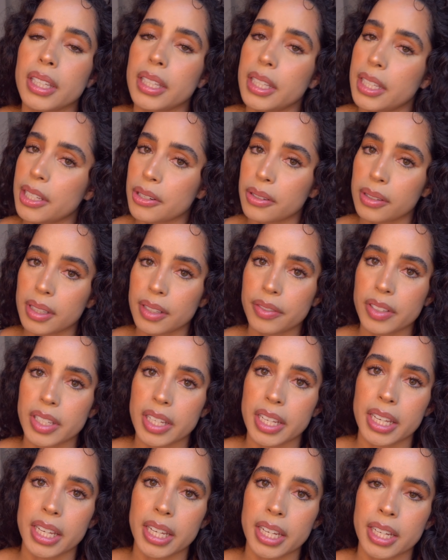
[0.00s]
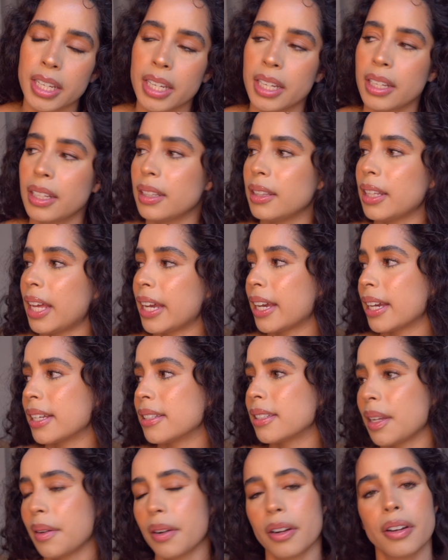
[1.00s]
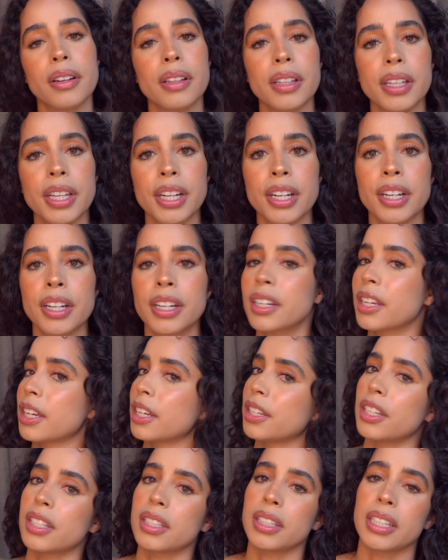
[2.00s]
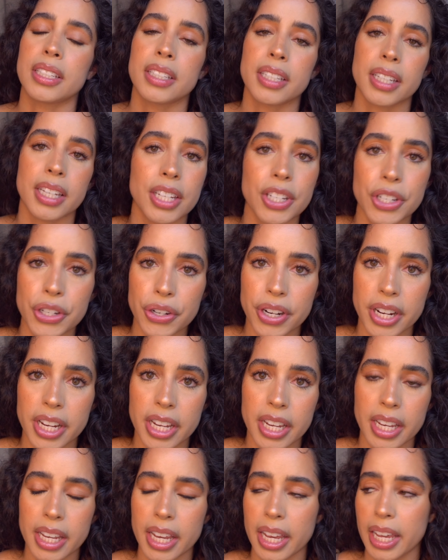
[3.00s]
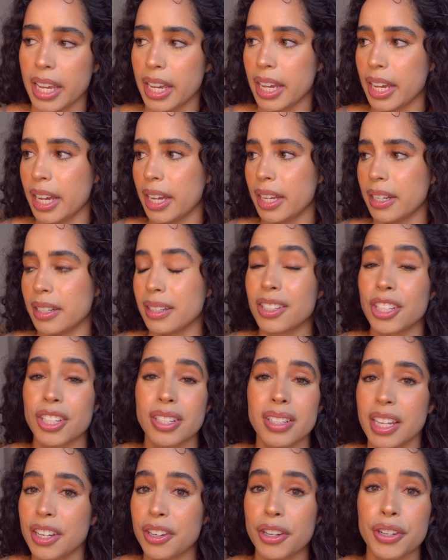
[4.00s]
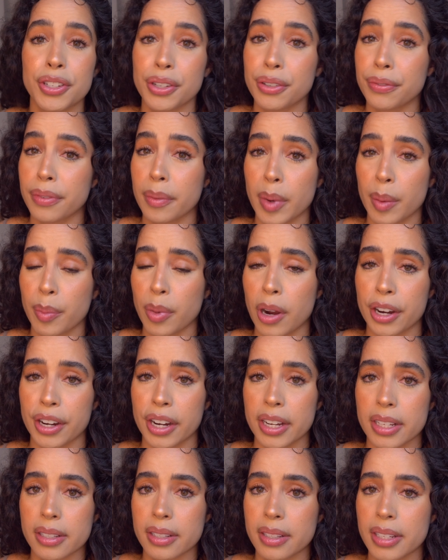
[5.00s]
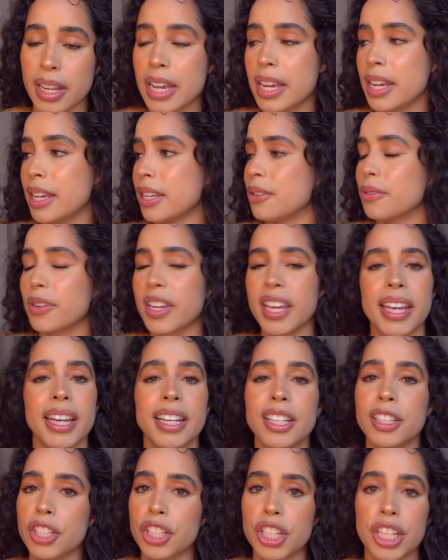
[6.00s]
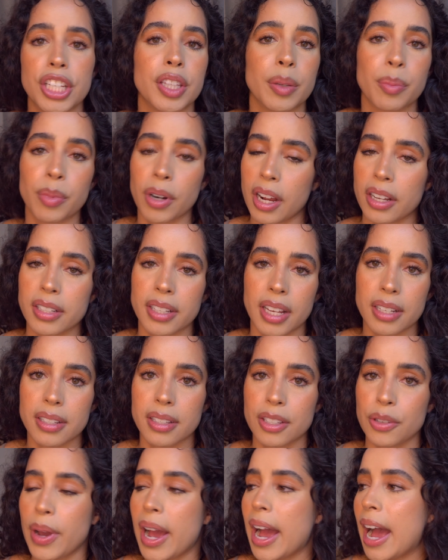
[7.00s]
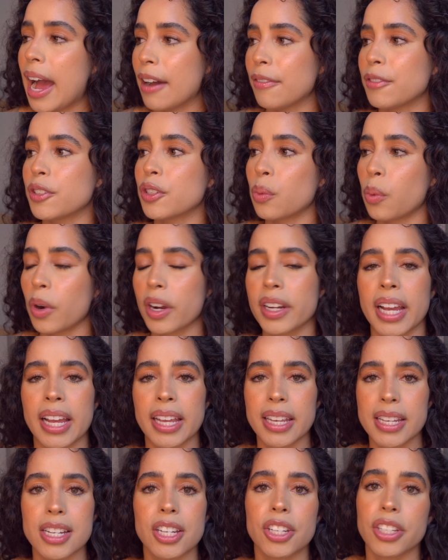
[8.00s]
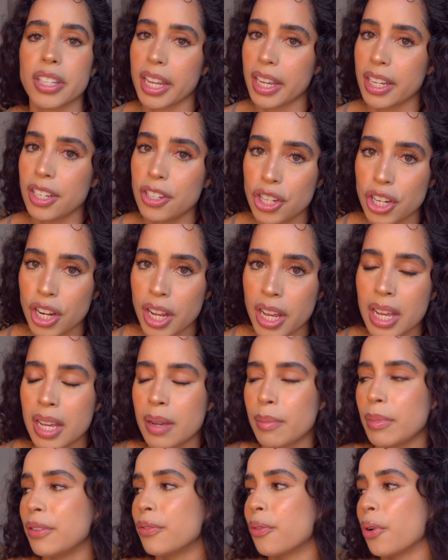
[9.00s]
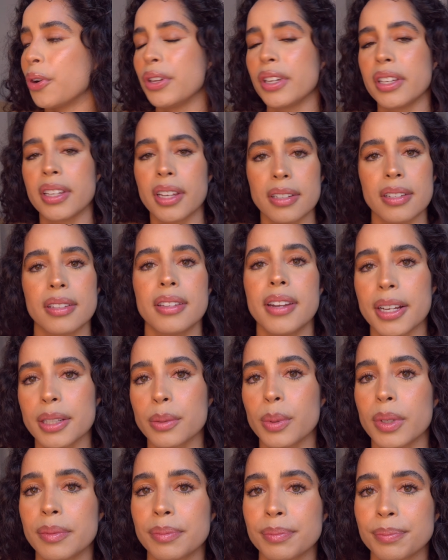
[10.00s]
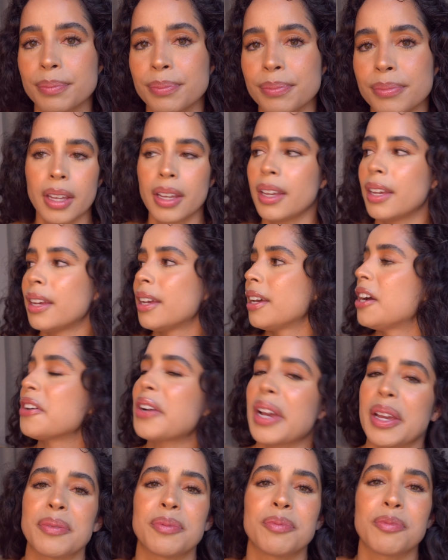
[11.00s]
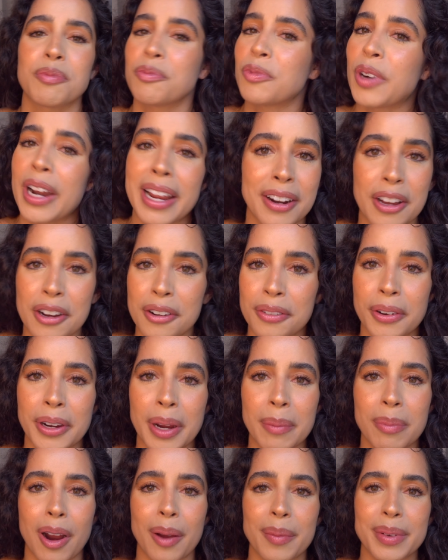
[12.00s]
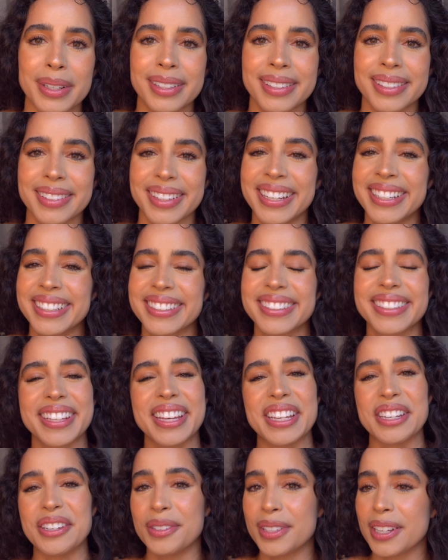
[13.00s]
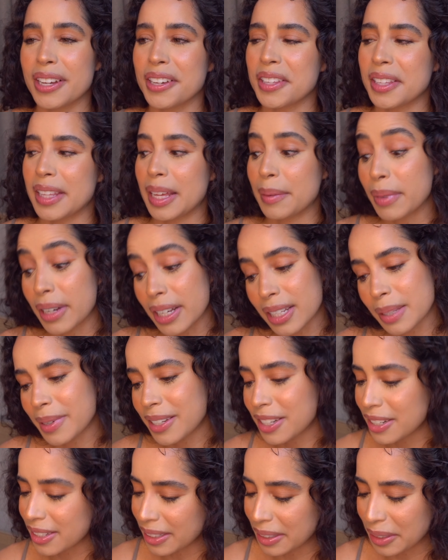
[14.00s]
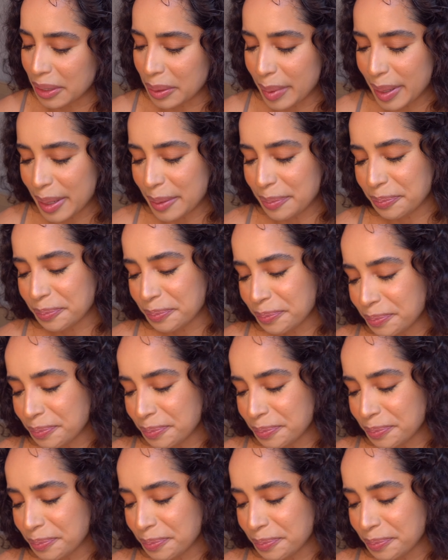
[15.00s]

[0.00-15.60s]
Ego lifting, like I said earlier, can just lead to injury and just hinders you from your progress. You can't cheat the process. You have to work at each stage before you can get to the next one. Okay, rant over, I promise. Can you tell that bugs me just a little bit?